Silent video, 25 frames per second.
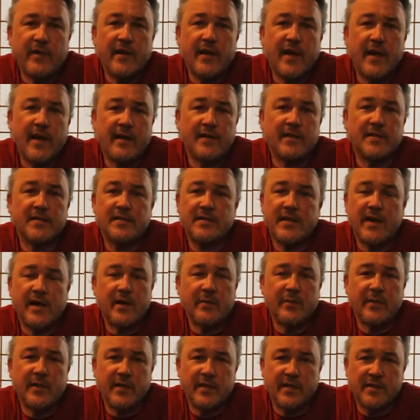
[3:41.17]
line is
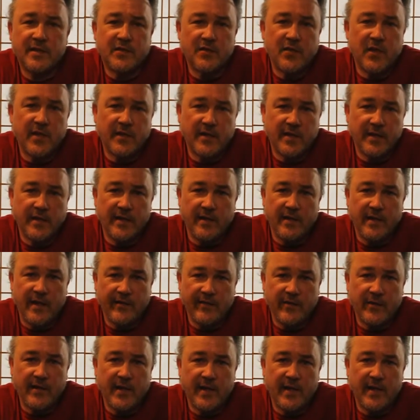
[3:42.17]
terribly constructed and every